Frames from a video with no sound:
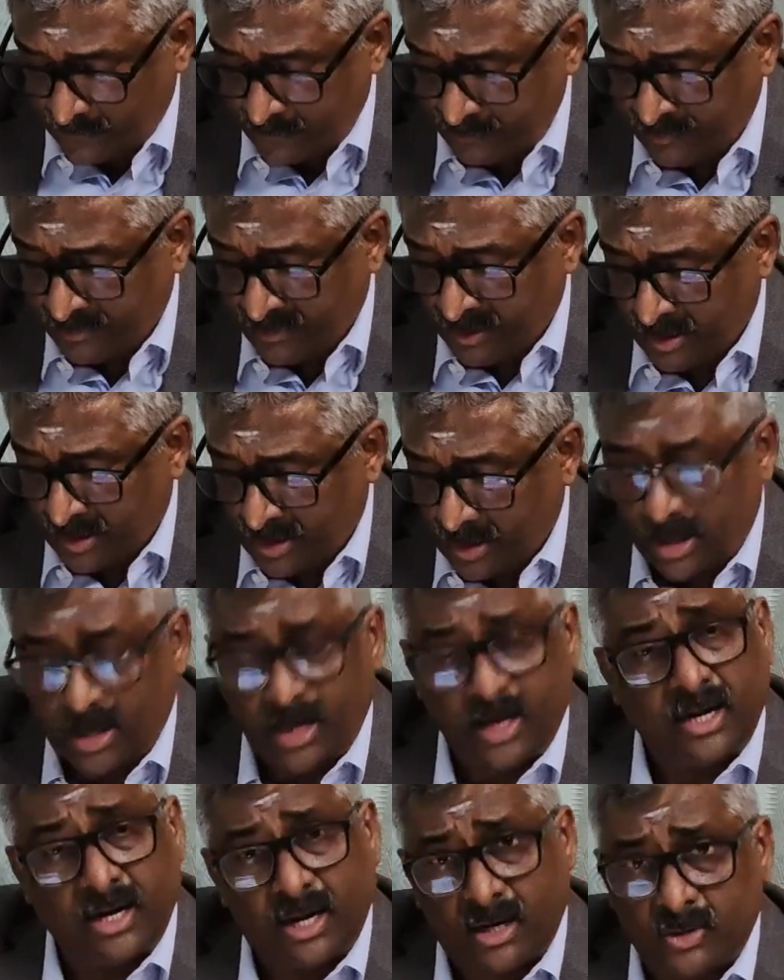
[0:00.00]

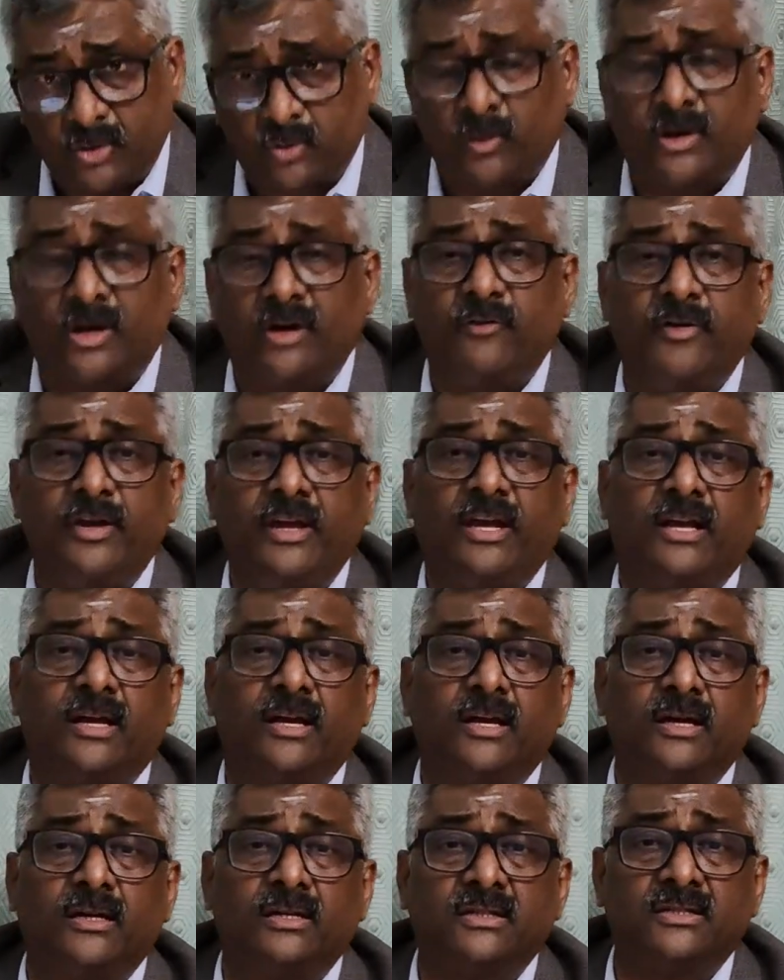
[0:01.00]

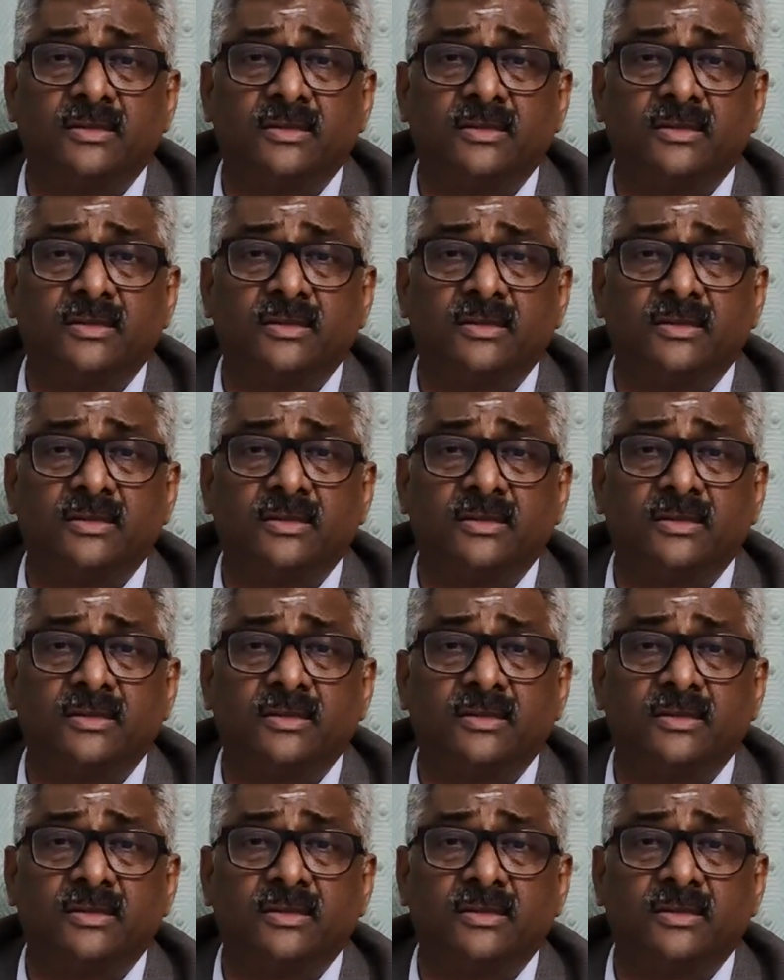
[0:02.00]
200-week